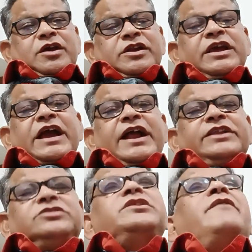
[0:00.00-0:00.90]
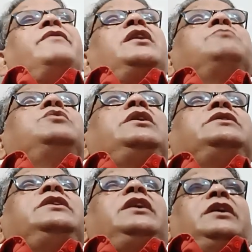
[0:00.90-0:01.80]
guides available in
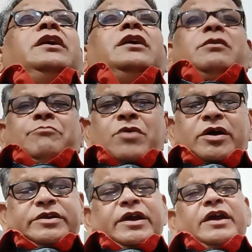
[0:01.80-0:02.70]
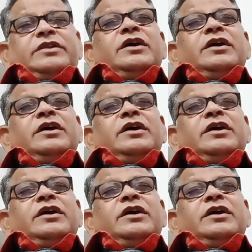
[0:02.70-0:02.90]
the market.